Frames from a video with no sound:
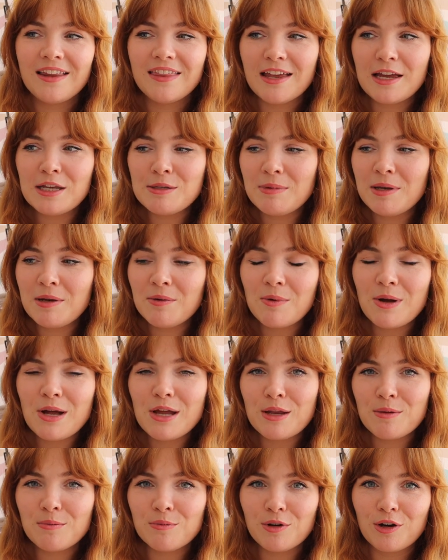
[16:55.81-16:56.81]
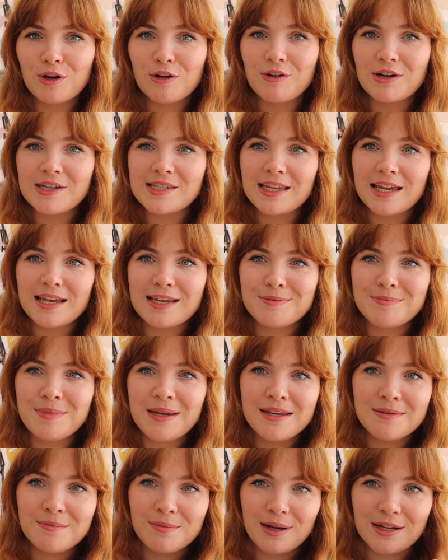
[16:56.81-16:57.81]
that has been a work in progress that has
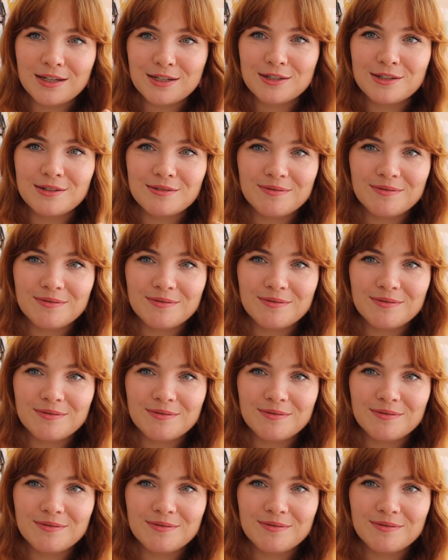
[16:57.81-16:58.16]
been in my